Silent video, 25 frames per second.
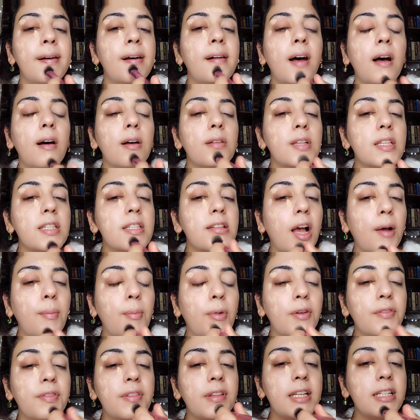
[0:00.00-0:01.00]
how some
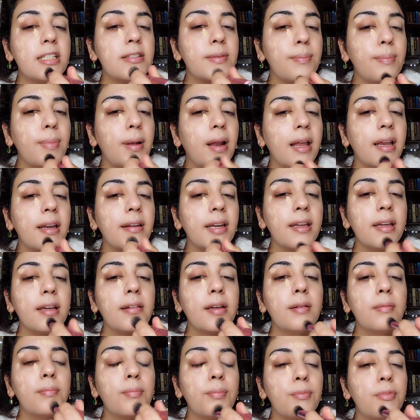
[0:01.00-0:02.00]
of these
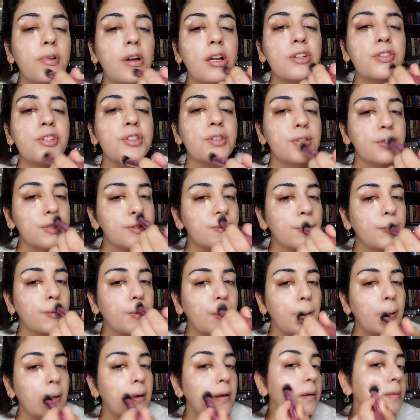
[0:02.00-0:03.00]
blending brushes
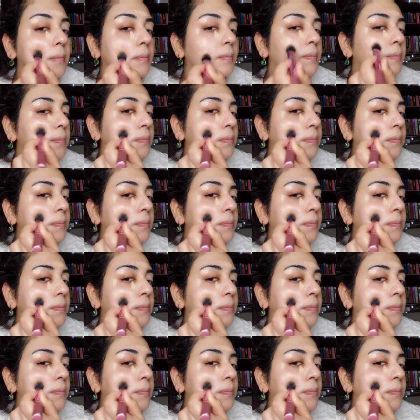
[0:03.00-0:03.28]
work